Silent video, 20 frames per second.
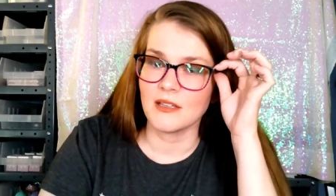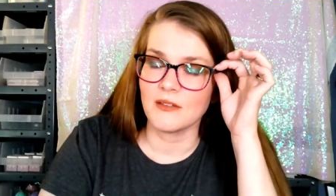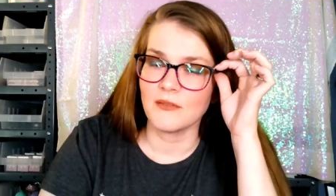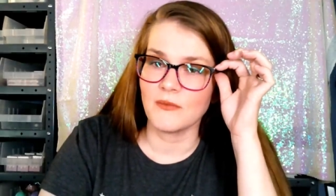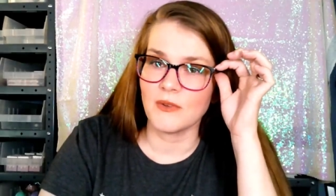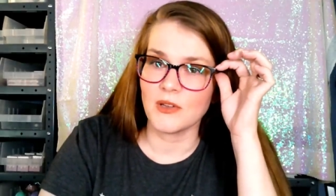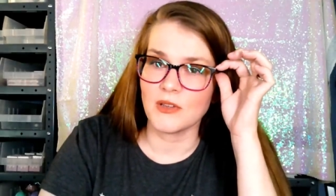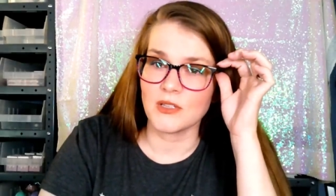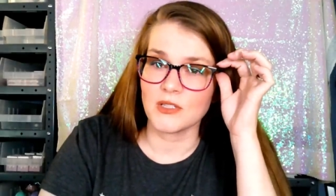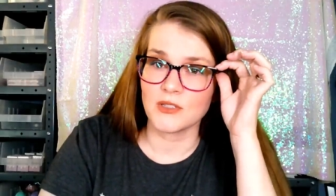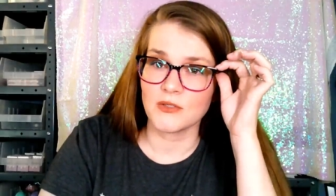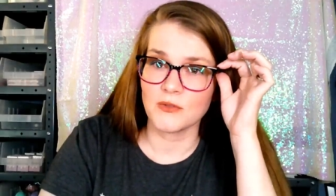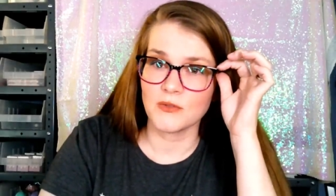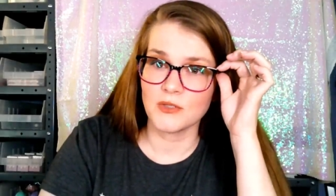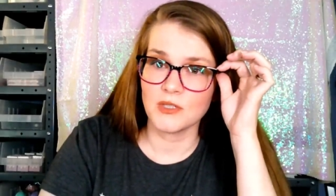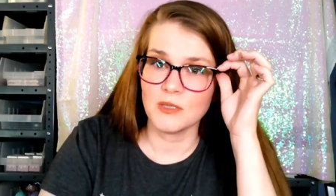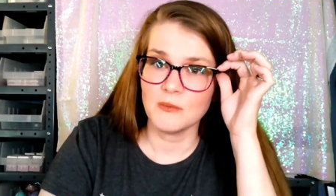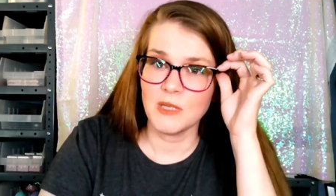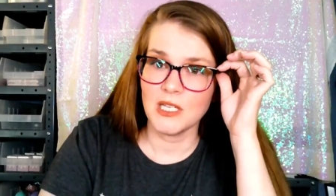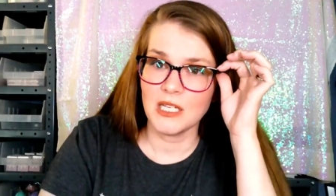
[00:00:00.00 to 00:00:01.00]
where the screw
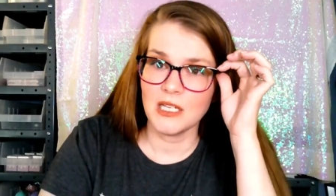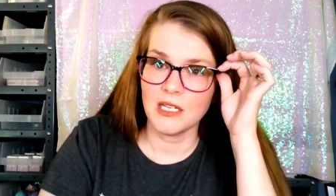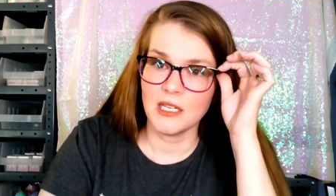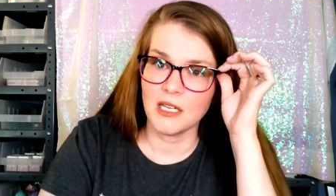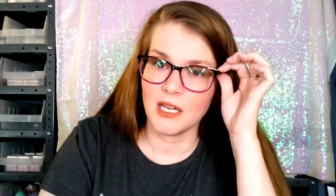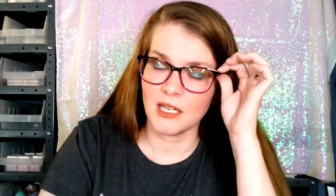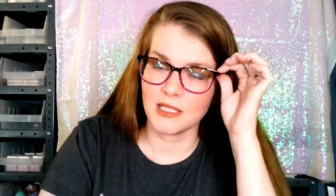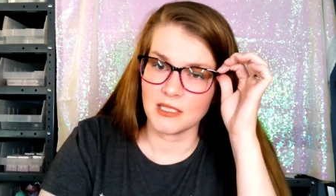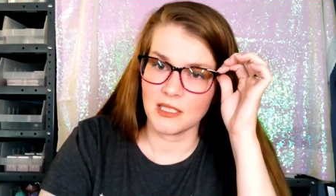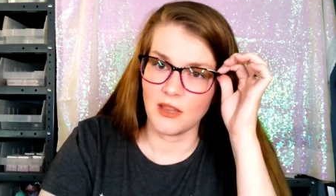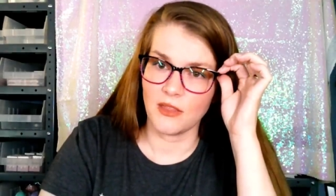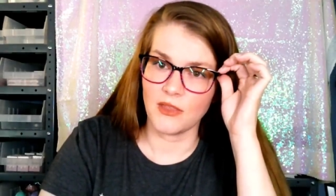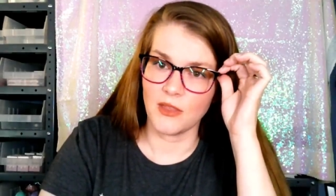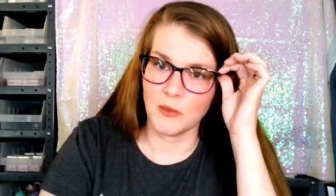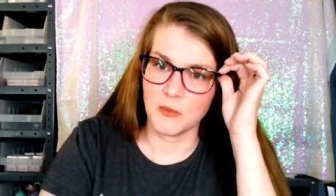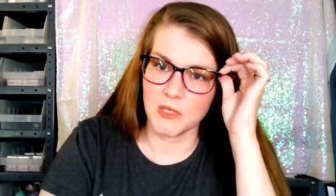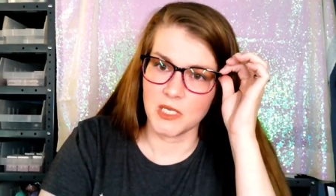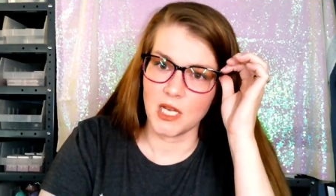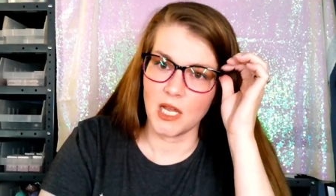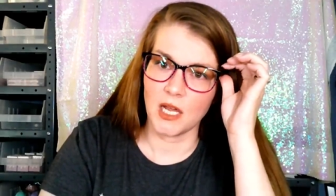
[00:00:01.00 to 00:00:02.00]
should be, he has a
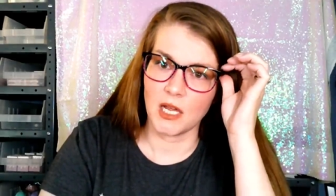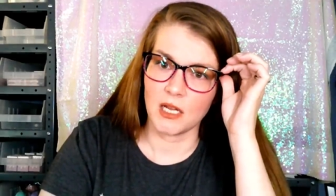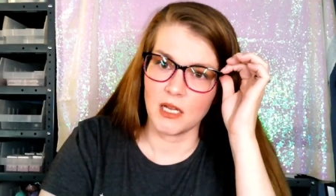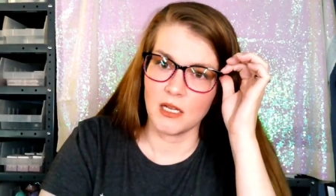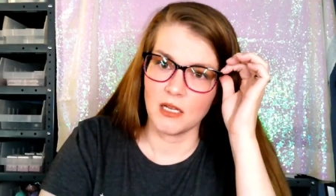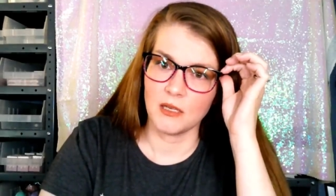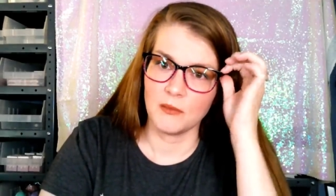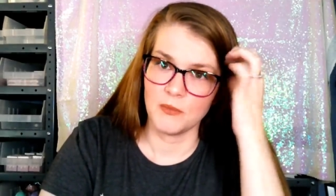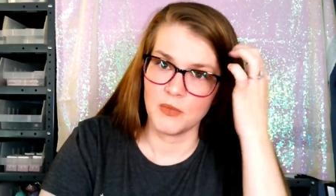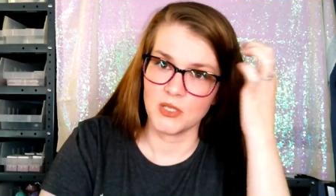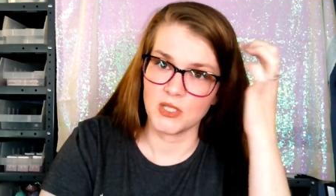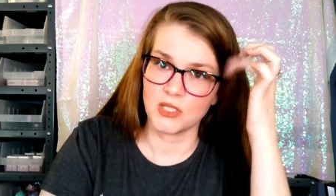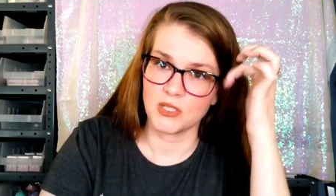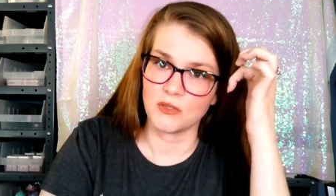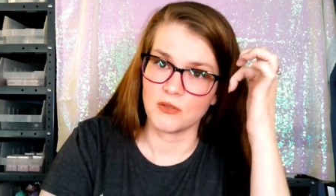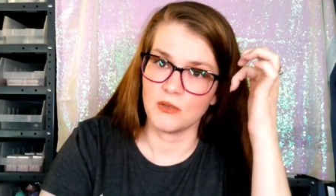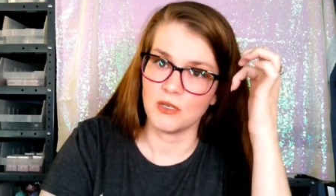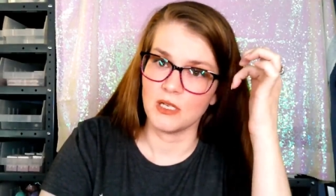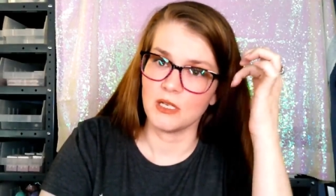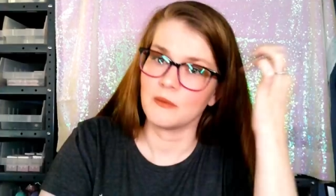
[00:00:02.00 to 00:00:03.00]
thumbtack pushed
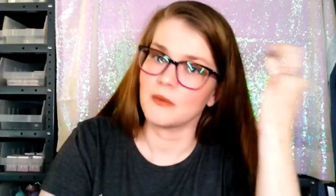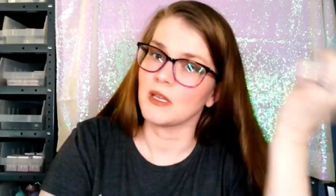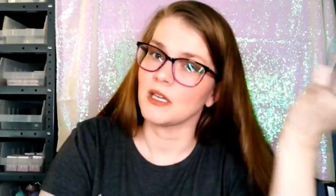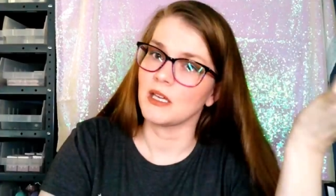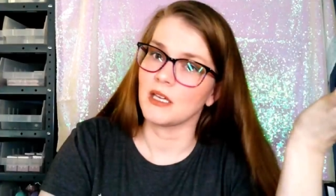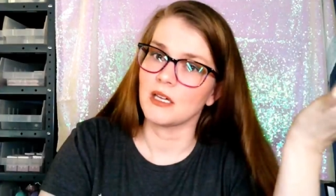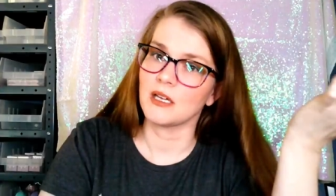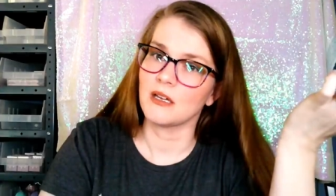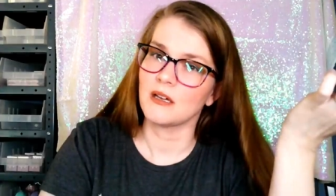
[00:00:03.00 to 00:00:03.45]
through it. I'm like,